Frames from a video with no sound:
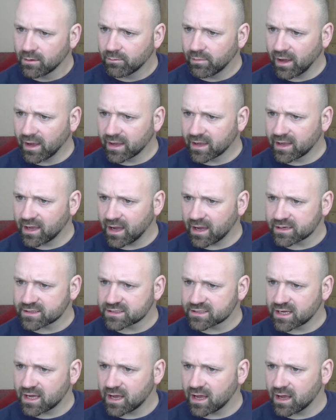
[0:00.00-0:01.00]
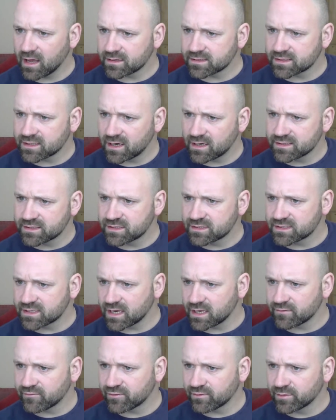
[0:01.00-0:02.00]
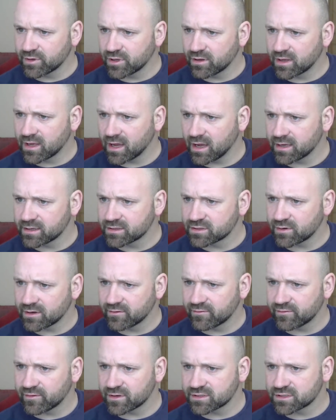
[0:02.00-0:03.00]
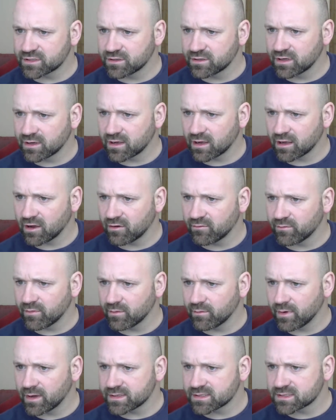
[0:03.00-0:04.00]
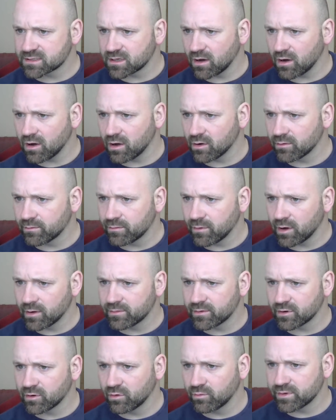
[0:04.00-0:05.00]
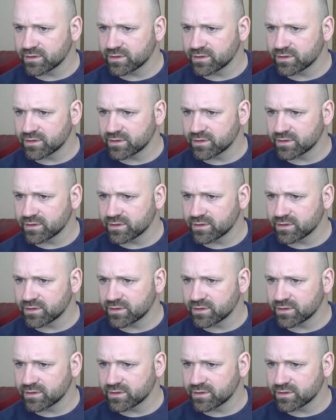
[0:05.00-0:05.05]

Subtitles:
Pankaj, so as you said, from UK, 21st June, UK government may start opening all